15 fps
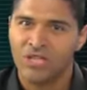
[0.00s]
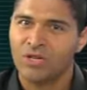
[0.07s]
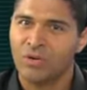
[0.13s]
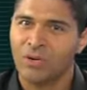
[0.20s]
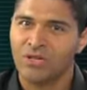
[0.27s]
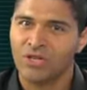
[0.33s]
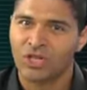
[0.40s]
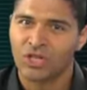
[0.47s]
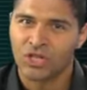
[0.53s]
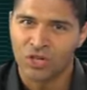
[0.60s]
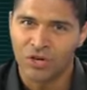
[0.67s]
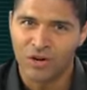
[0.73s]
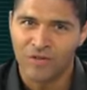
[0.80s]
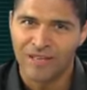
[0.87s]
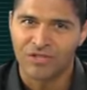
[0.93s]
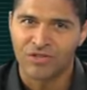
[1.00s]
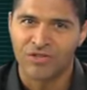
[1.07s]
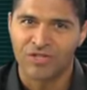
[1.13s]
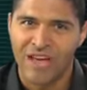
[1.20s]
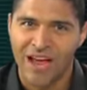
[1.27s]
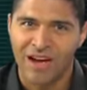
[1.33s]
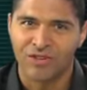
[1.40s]
to ensure that you
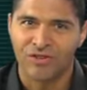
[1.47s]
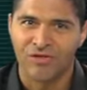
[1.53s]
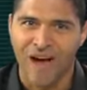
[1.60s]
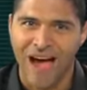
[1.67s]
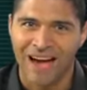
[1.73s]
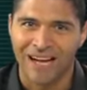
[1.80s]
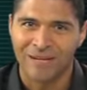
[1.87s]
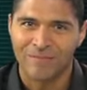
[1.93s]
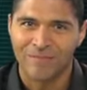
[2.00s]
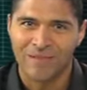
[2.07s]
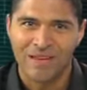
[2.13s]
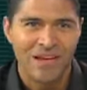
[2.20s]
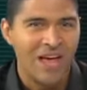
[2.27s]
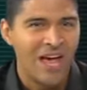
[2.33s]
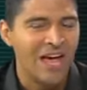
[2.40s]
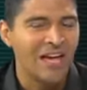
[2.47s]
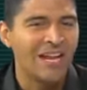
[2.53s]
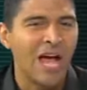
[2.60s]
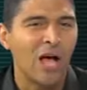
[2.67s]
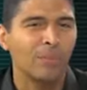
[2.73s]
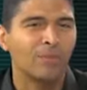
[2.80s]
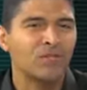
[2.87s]
stay on track. It
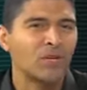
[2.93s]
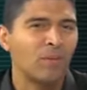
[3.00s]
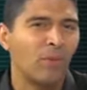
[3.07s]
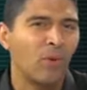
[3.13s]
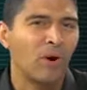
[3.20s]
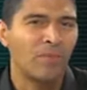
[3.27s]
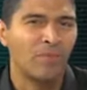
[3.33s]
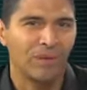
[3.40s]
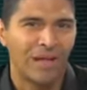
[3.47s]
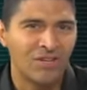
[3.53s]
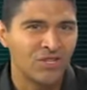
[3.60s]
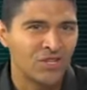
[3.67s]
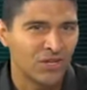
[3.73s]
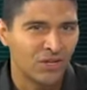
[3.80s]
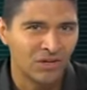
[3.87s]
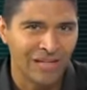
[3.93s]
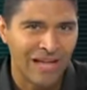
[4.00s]
helps support blood sugar